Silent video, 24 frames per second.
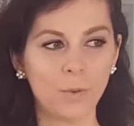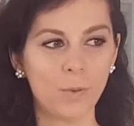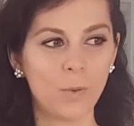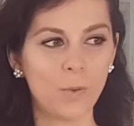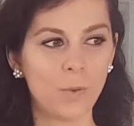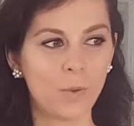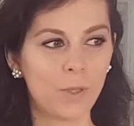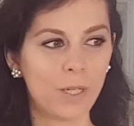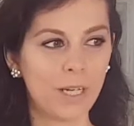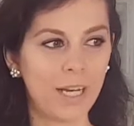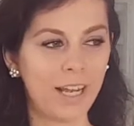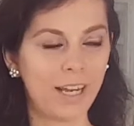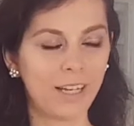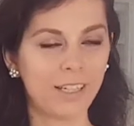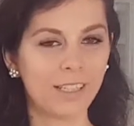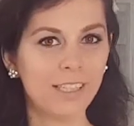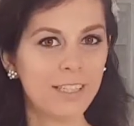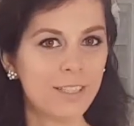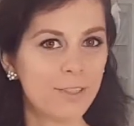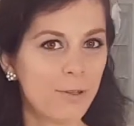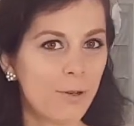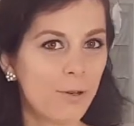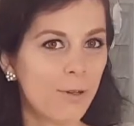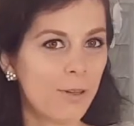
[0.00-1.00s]
or at
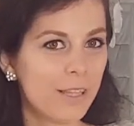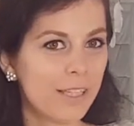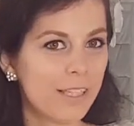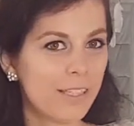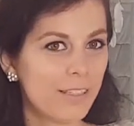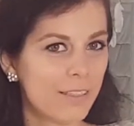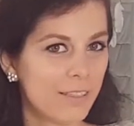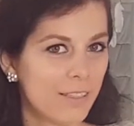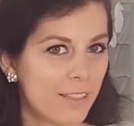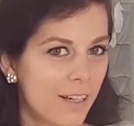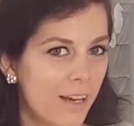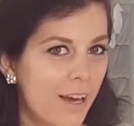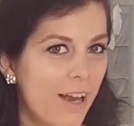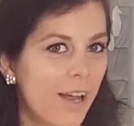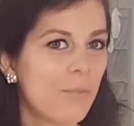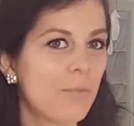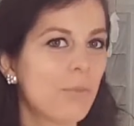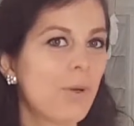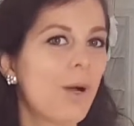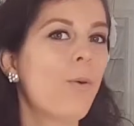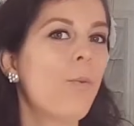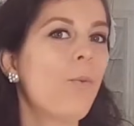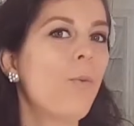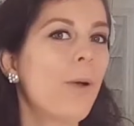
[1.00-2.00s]
least all things that
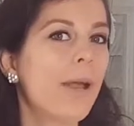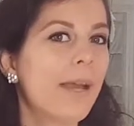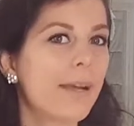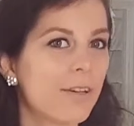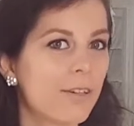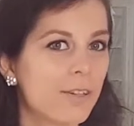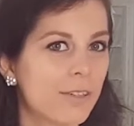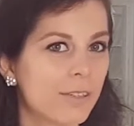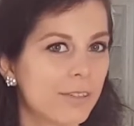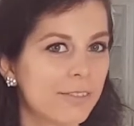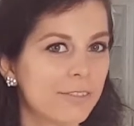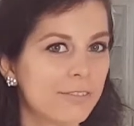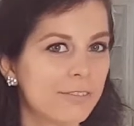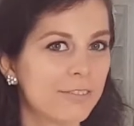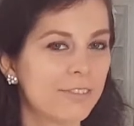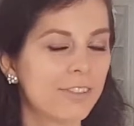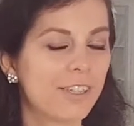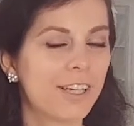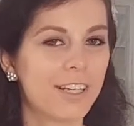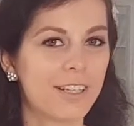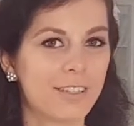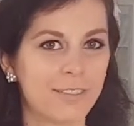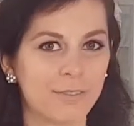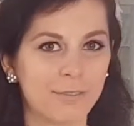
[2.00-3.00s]
I'm aware of
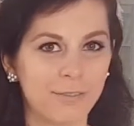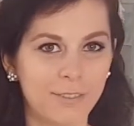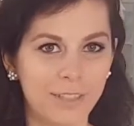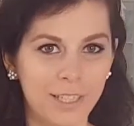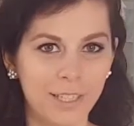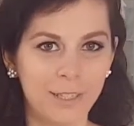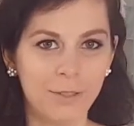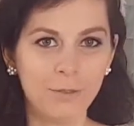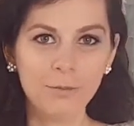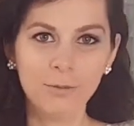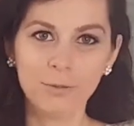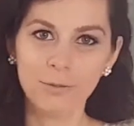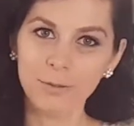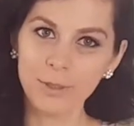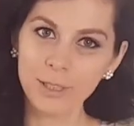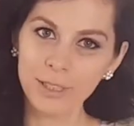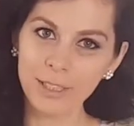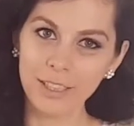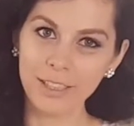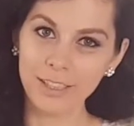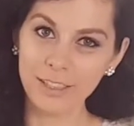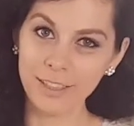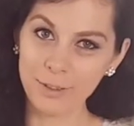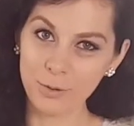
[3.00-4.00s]
as of now
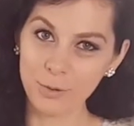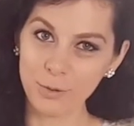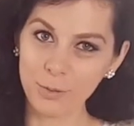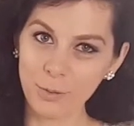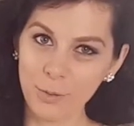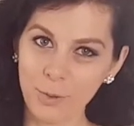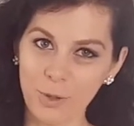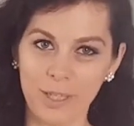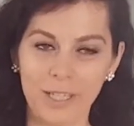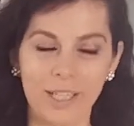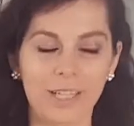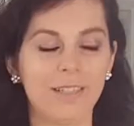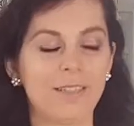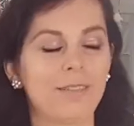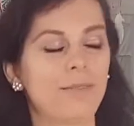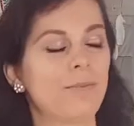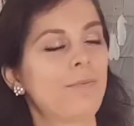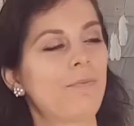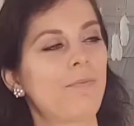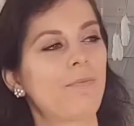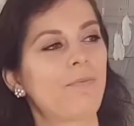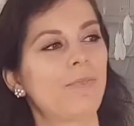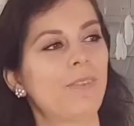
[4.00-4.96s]
related to orgasm.